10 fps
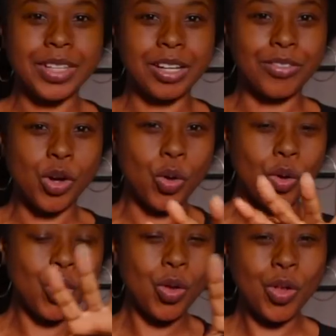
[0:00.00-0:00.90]
of
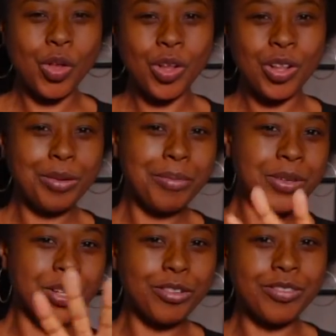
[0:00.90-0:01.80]
all
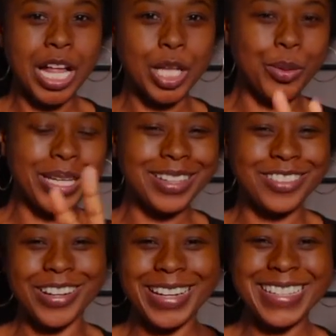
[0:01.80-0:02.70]
your following,
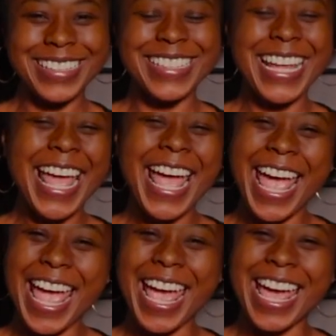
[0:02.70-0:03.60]
right?
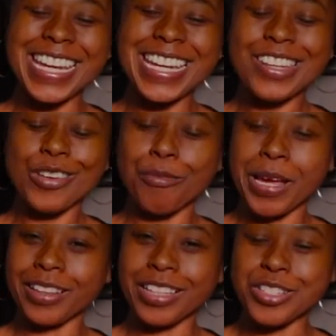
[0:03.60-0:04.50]
And your
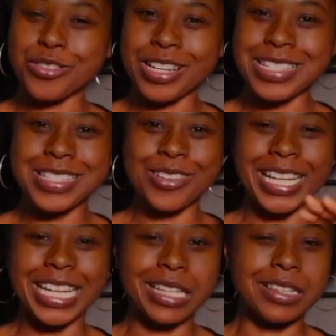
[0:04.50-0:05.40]
mailing address so I
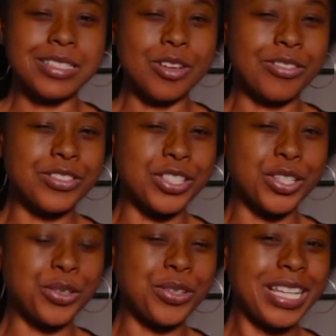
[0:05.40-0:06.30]
can get this off to
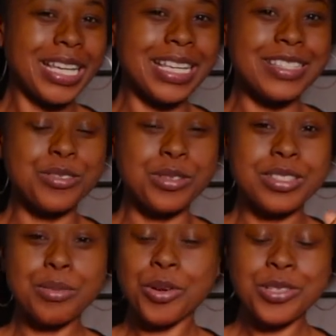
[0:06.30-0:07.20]
you as soon as
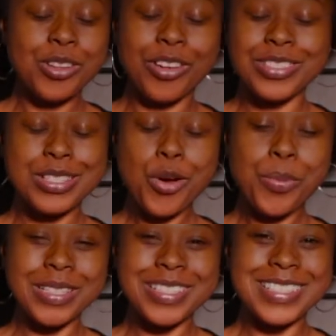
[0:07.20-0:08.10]
the post office
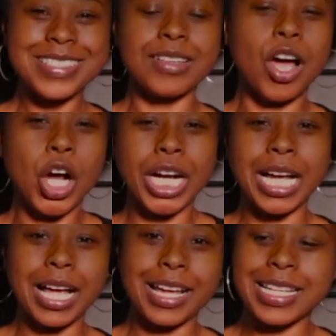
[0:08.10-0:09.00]
opens. All right,
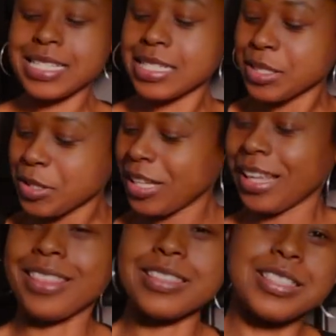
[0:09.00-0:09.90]
guys,
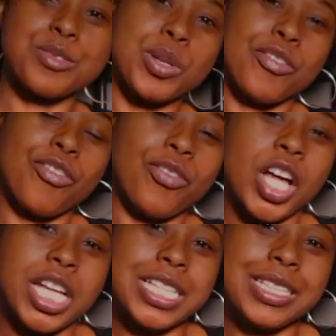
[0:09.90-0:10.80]
this has been
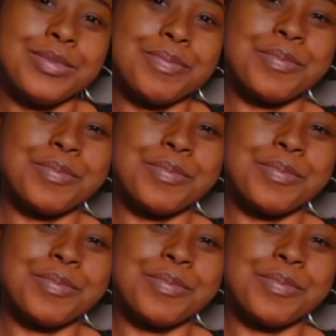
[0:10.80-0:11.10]
fun.